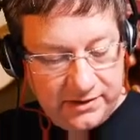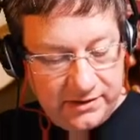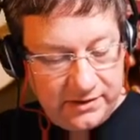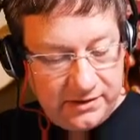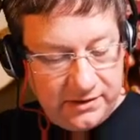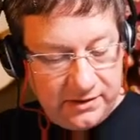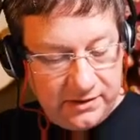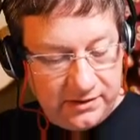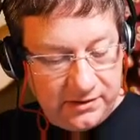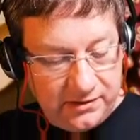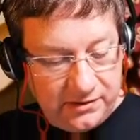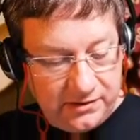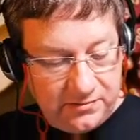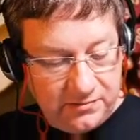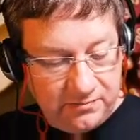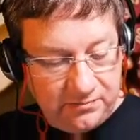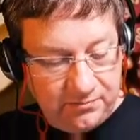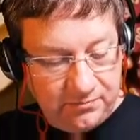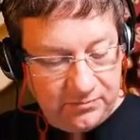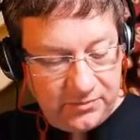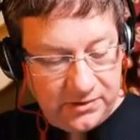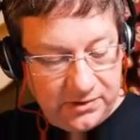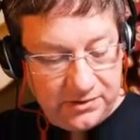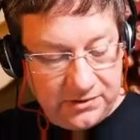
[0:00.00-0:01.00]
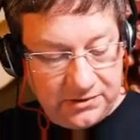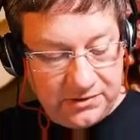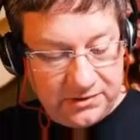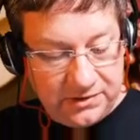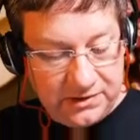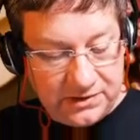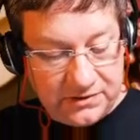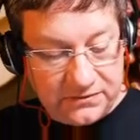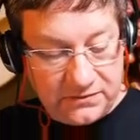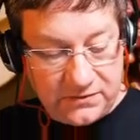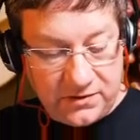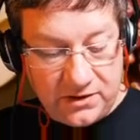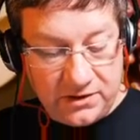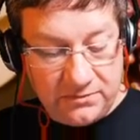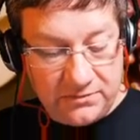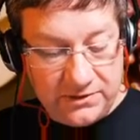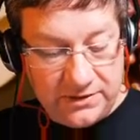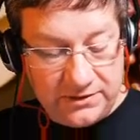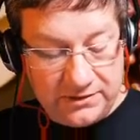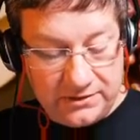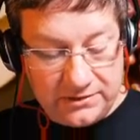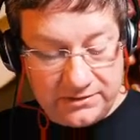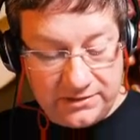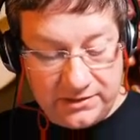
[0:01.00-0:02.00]
But there's fire
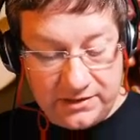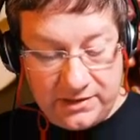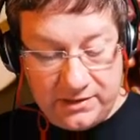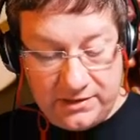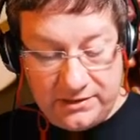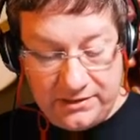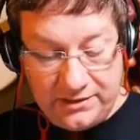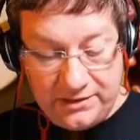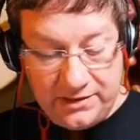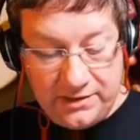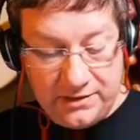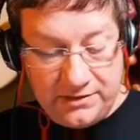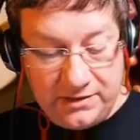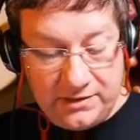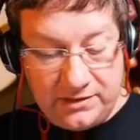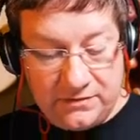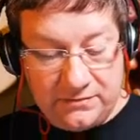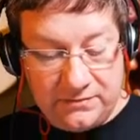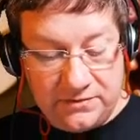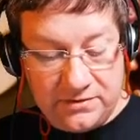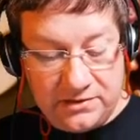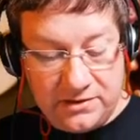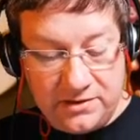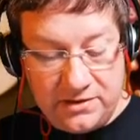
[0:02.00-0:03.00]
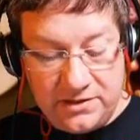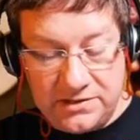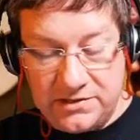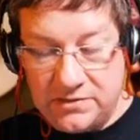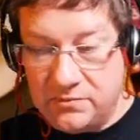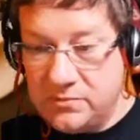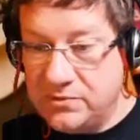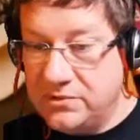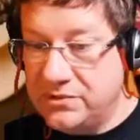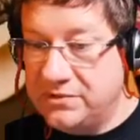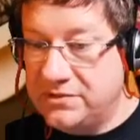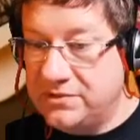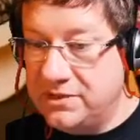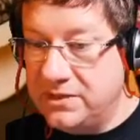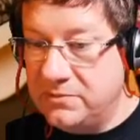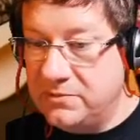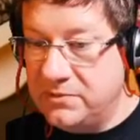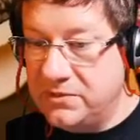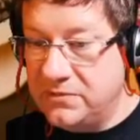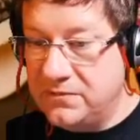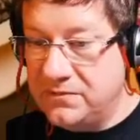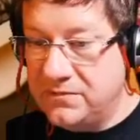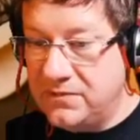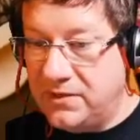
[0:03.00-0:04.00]
beetles again, and again that ties in with the theme of the
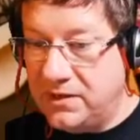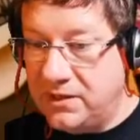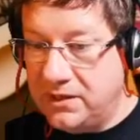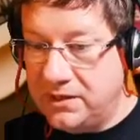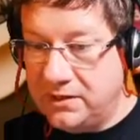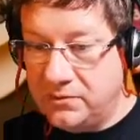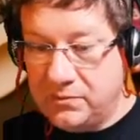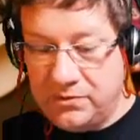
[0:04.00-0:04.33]
fire with